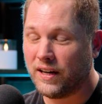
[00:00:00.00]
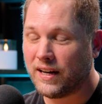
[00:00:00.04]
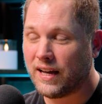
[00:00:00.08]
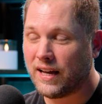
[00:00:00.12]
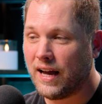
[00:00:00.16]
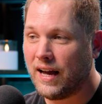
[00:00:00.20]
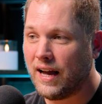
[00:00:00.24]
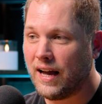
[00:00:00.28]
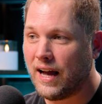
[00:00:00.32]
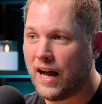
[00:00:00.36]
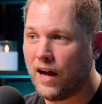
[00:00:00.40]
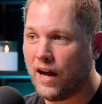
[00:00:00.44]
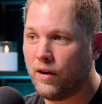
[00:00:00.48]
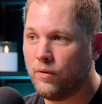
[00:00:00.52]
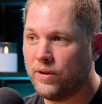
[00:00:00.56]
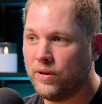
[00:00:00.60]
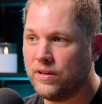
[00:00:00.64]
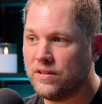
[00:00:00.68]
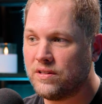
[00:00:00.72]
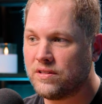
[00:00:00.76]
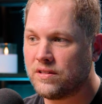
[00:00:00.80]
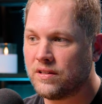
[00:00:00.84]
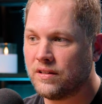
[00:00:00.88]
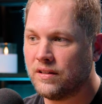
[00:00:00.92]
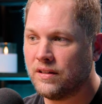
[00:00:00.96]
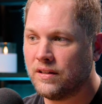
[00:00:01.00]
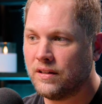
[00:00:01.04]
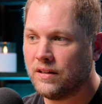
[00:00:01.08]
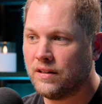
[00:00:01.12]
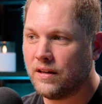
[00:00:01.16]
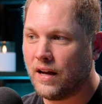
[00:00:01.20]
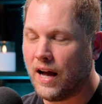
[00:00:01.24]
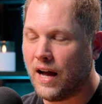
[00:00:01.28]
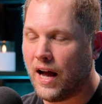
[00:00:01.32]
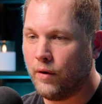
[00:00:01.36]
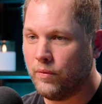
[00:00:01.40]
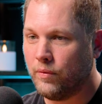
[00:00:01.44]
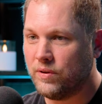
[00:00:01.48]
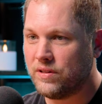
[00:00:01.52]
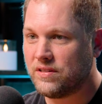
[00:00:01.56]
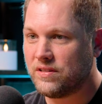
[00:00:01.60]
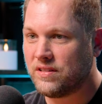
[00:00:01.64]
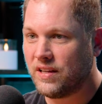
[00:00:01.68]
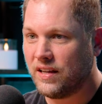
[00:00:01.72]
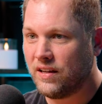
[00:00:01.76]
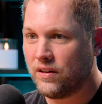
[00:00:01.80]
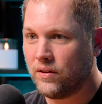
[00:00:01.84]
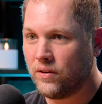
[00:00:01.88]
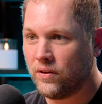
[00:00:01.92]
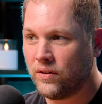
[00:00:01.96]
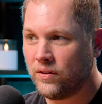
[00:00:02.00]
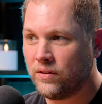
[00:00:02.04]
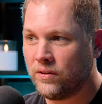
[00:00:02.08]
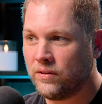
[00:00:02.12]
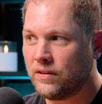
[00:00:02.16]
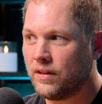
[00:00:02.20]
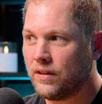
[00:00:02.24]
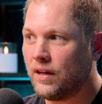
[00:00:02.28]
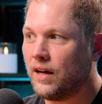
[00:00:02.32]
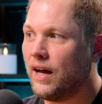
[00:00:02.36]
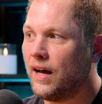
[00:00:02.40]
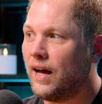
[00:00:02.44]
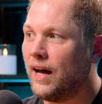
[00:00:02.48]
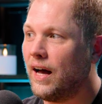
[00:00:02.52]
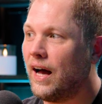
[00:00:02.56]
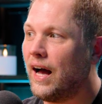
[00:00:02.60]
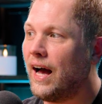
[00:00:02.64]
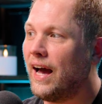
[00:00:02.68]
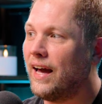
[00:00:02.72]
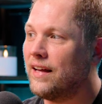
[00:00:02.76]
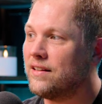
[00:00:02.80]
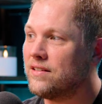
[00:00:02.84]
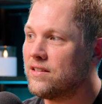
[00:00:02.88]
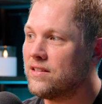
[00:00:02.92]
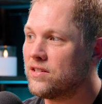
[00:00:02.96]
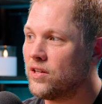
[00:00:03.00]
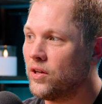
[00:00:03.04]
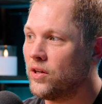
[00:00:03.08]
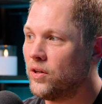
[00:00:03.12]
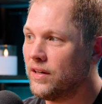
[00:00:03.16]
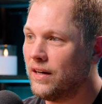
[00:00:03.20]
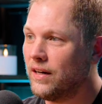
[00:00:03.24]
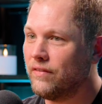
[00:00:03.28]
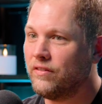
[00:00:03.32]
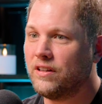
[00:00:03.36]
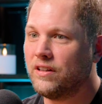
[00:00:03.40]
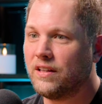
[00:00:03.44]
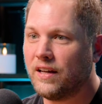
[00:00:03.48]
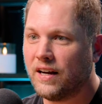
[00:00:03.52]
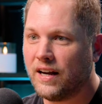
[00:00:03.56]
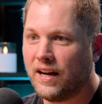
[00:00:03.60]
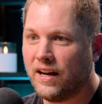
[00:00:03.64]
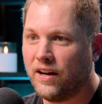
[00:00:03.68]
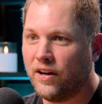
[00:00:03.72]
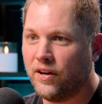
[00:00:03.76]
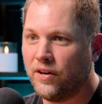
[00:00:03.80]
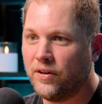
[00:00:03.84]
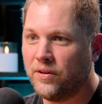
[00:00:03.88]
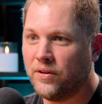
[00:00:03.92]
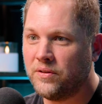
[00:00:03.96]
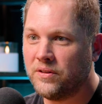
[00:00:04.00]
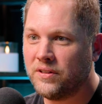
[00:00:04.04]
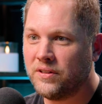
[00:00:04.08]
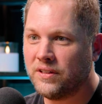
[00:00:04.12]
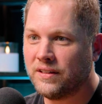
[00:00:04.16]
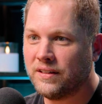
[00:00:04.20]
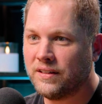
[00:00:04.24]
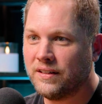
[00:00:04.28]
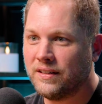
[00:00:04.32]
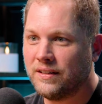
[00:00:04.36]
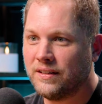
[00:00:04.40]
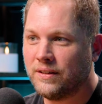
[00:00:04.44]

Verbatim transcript: world. Like I, I was I was single. I had sold everything I owned,